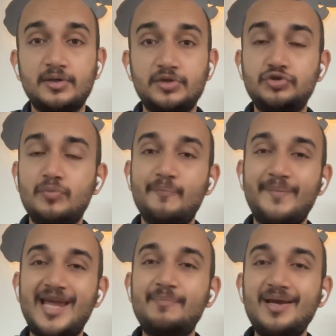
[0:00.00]
you
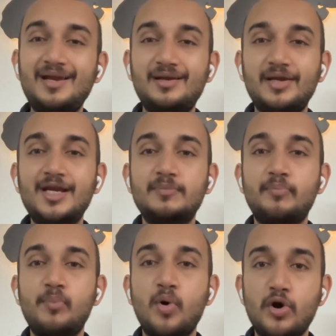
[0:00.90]
maybe
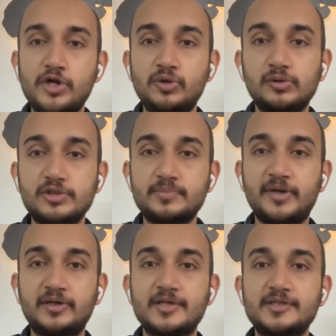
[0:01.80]
need more tools
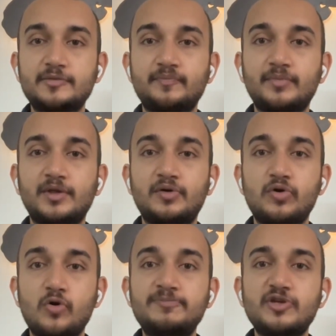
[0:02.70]
because
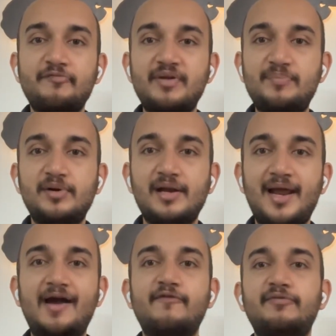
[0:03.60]
groups of people
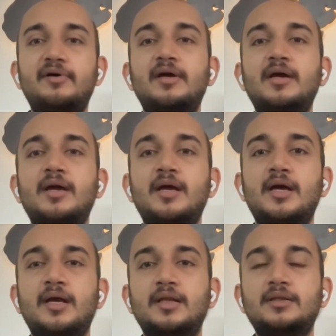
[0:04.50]
have
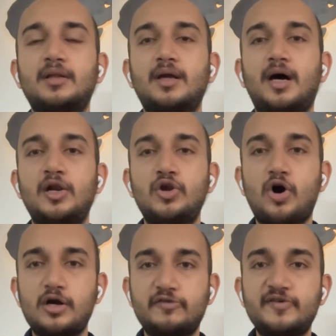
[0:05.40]
a
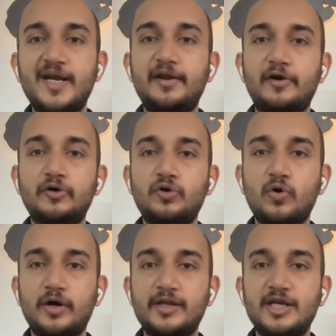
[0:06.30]
lot of need around
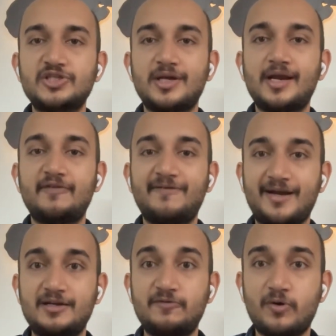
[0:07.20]
coordination and
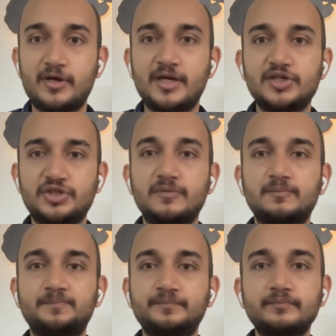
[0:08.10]
effective coordination,
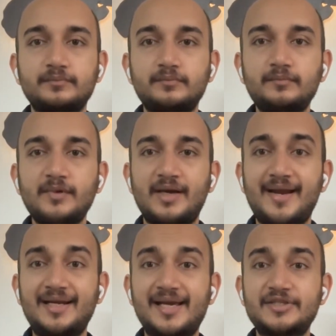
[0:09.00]

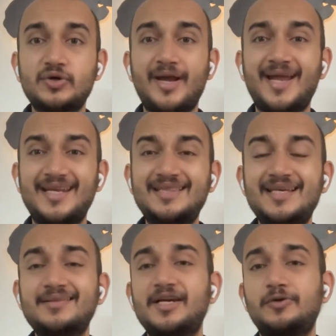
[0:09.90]
right? Like, so
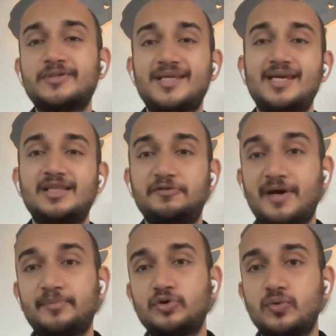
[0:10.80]
anything that you see in the
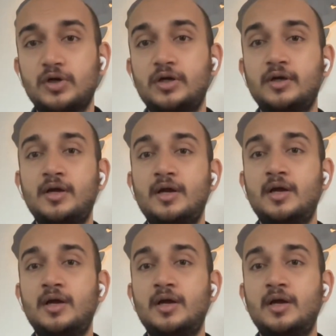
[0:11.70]
Web2 world,